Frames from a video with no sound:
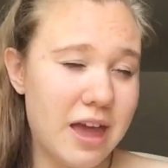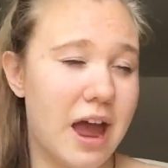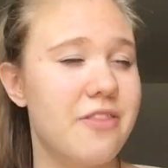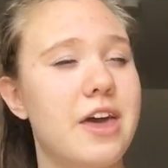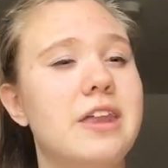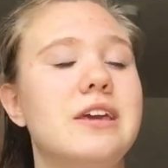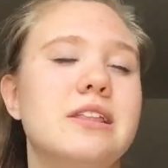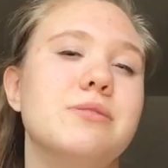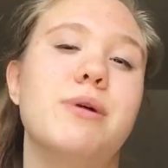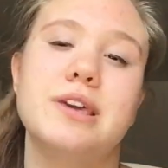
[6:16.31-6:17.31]
and then
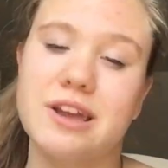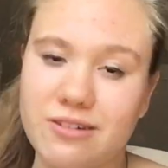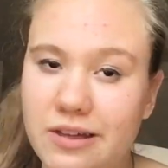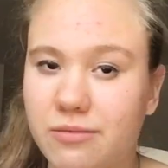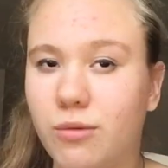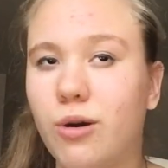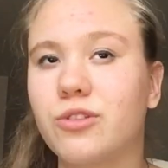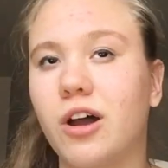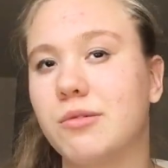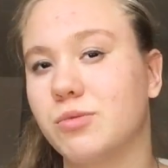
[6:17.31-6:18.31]
in my year 11 mocks,
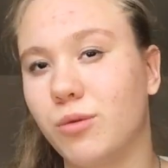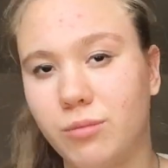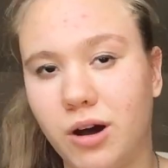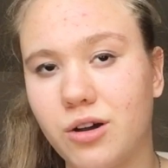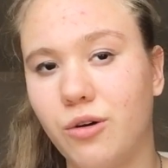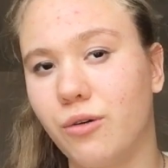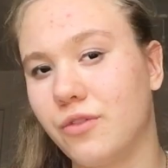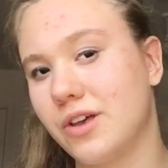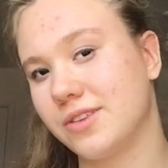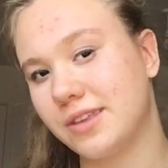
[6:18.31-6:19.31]
I was 1 mark off
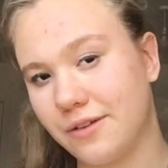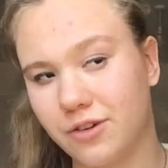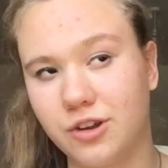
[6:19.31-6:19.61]
a 7.